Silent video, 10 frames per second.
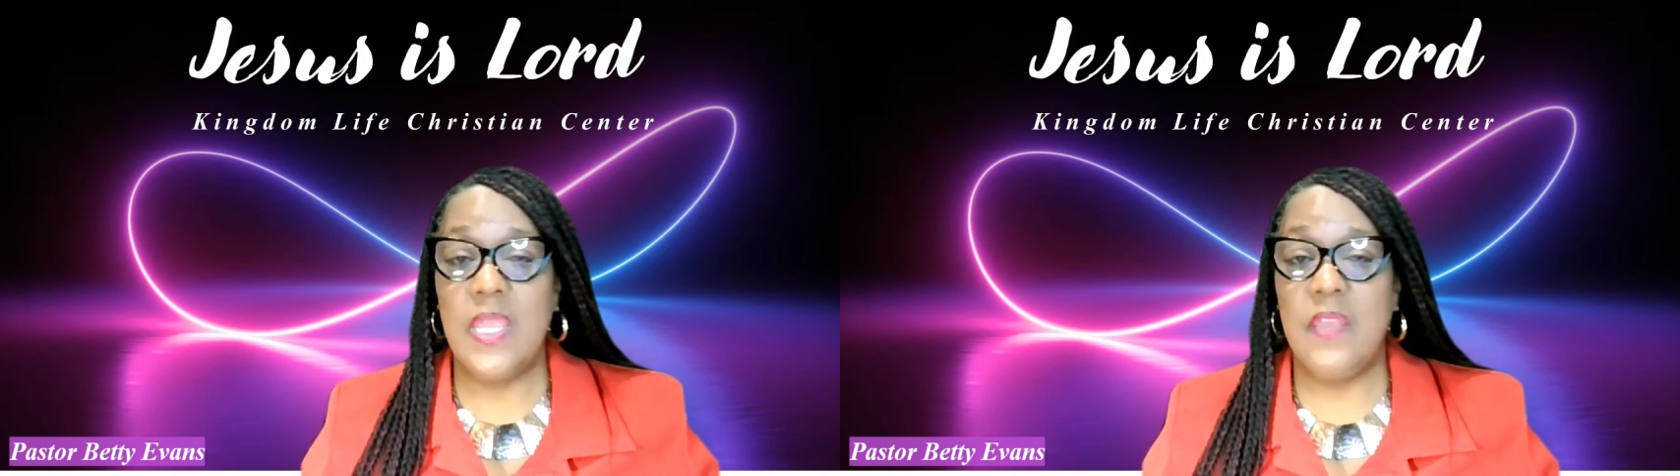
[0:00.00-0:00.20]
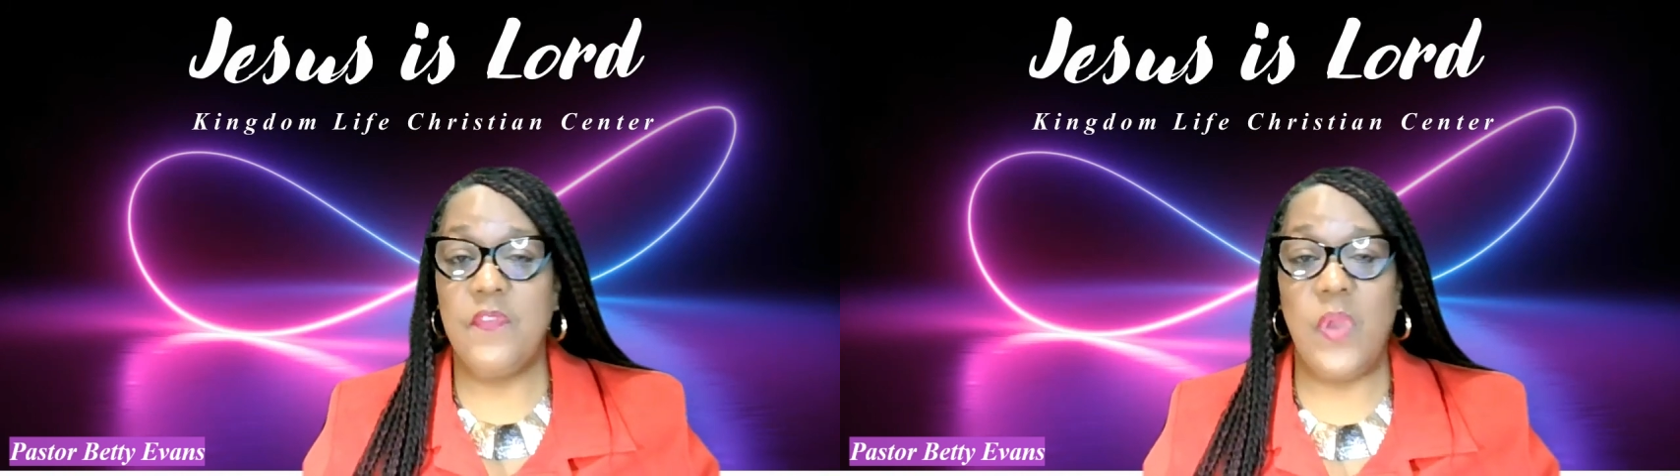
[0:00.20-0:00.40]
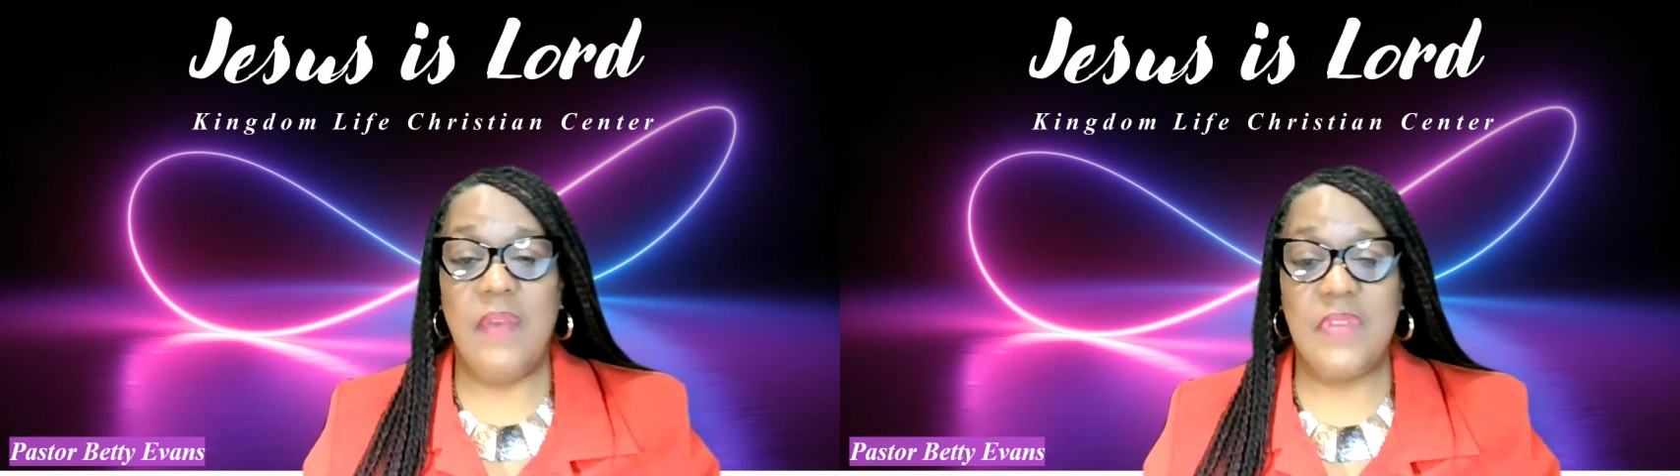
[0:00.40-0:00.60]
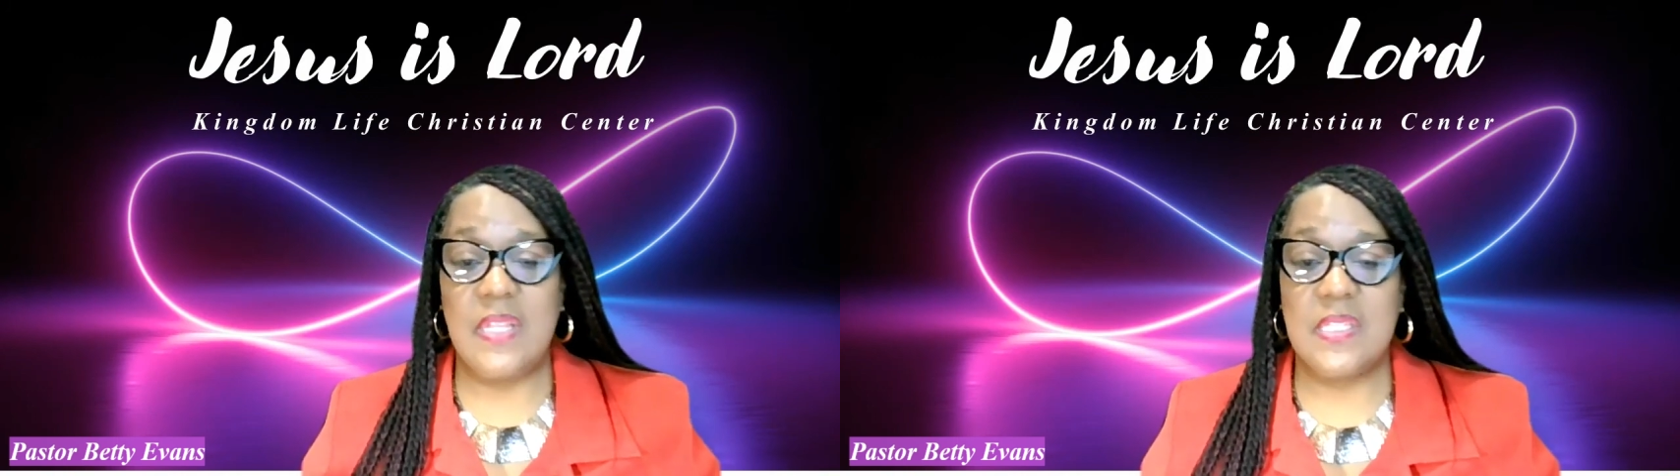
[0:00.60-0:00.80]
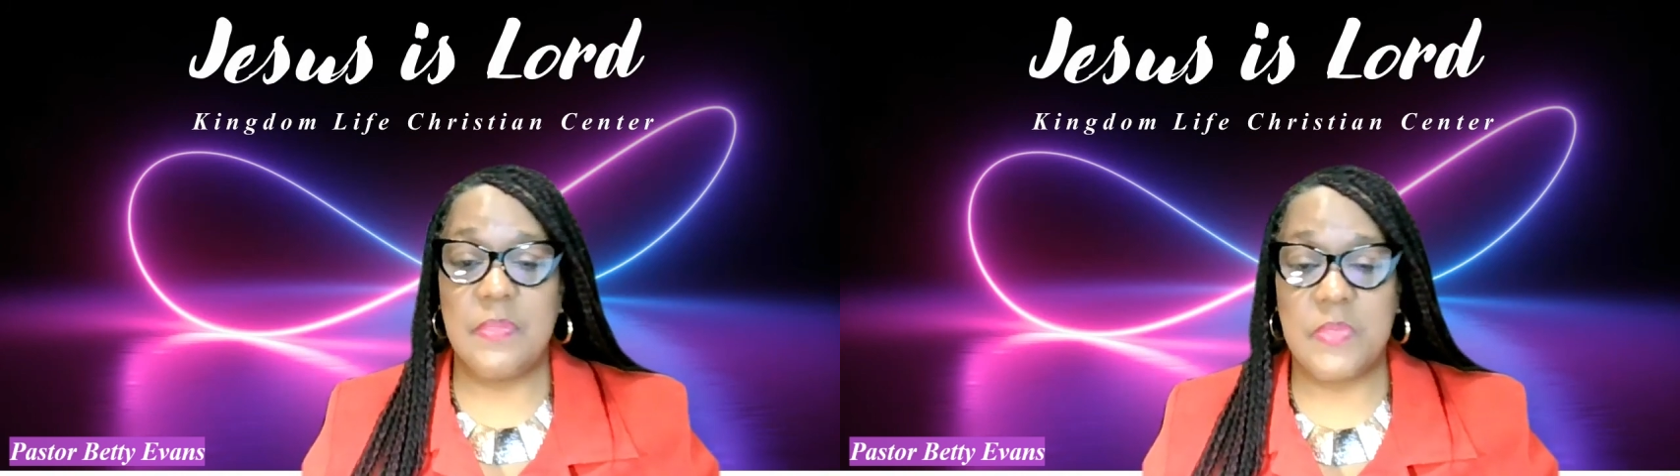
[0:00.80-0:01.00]
If you have
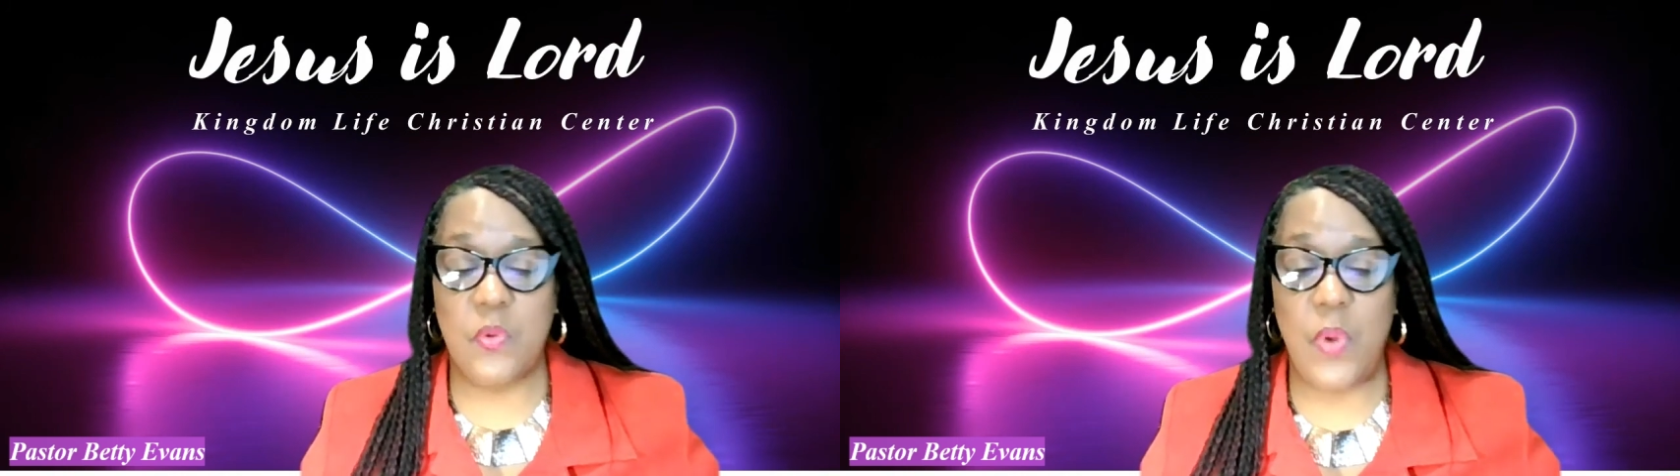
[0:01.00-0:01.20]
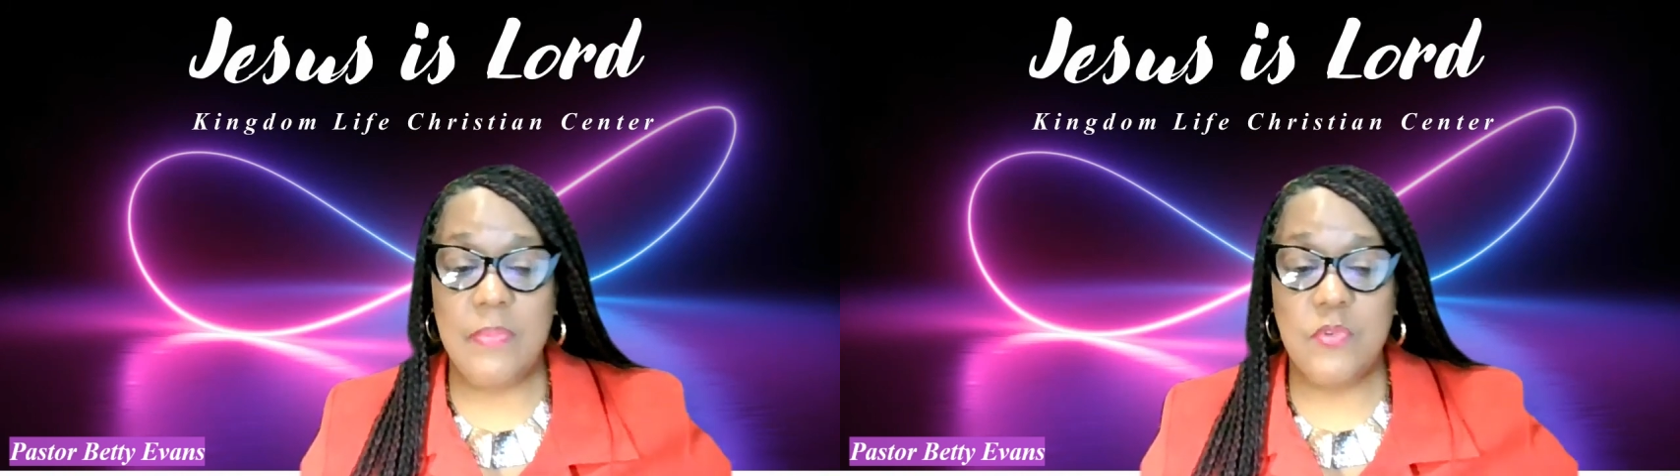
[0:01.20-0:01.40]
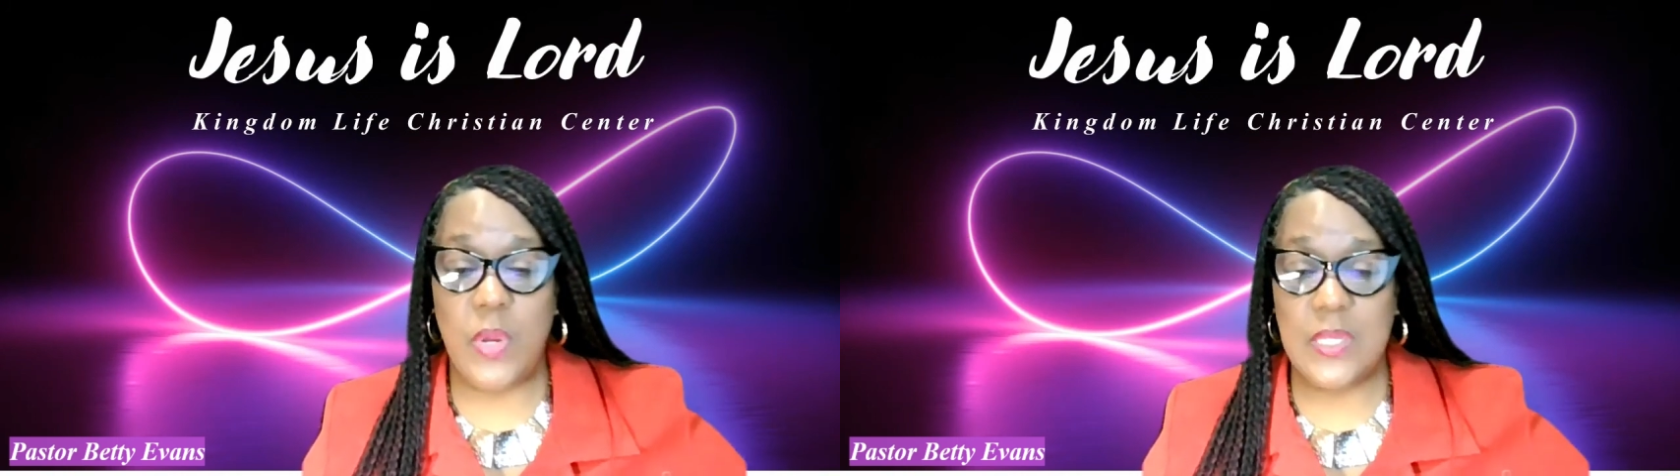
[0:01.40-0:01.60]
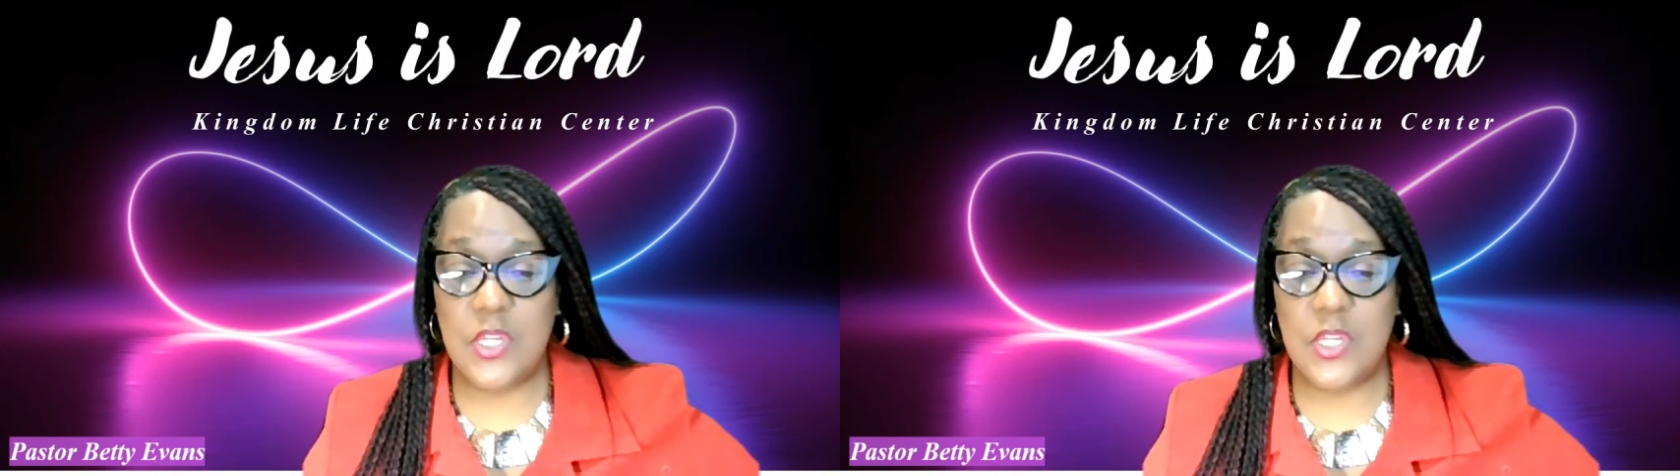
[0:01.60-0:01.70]
not subscribed to our